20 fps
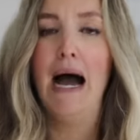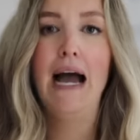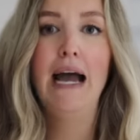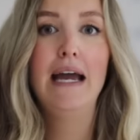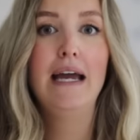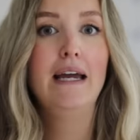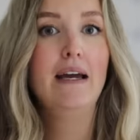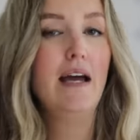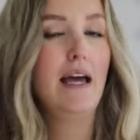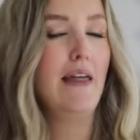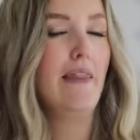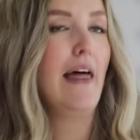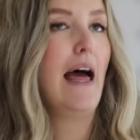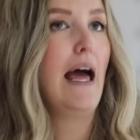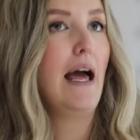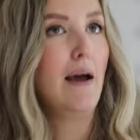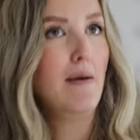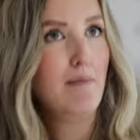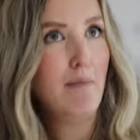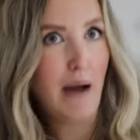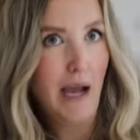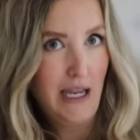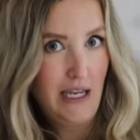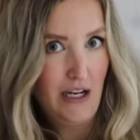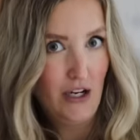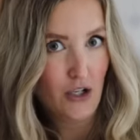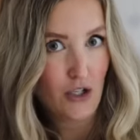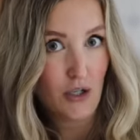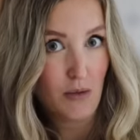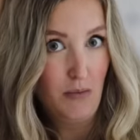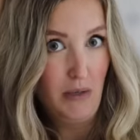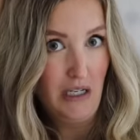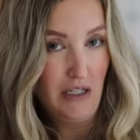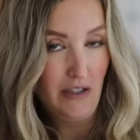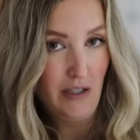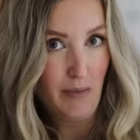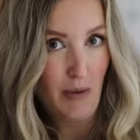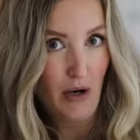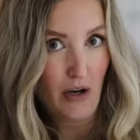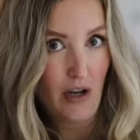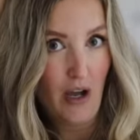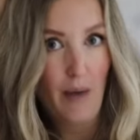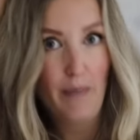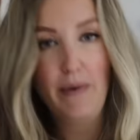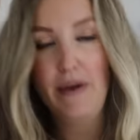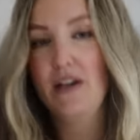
my ears immediately perk up,